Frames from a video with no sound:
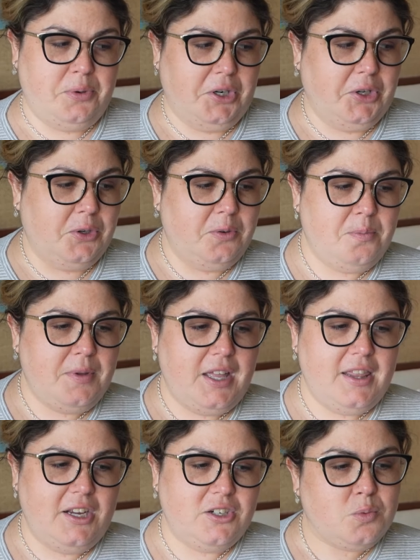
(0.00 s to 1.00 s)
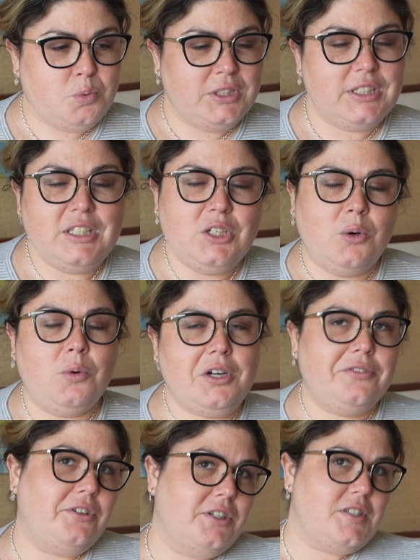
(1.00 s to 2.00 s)
room, there's really
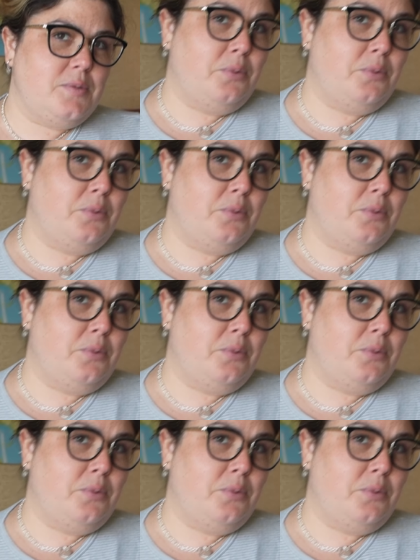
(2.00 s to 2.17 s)
nowhere for us to